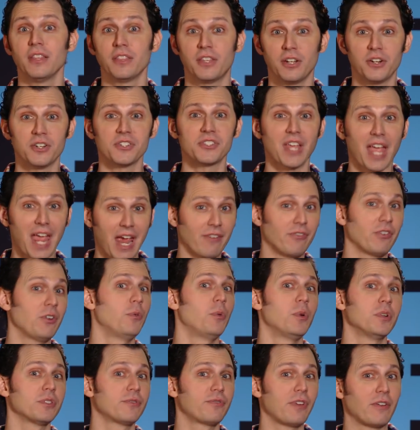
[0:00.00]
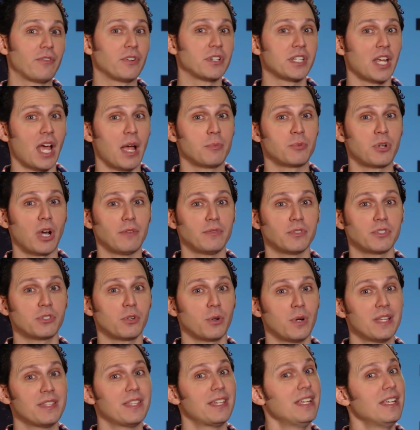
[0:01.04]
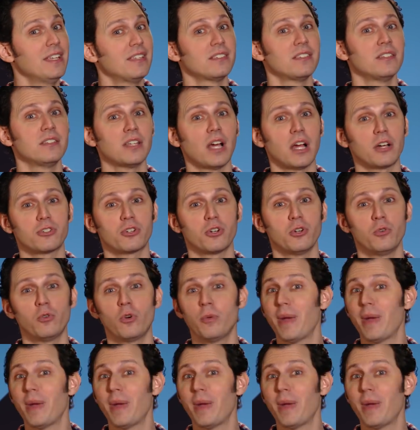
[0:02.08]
there's everyone's favorite time travel story that isn't Doctor Who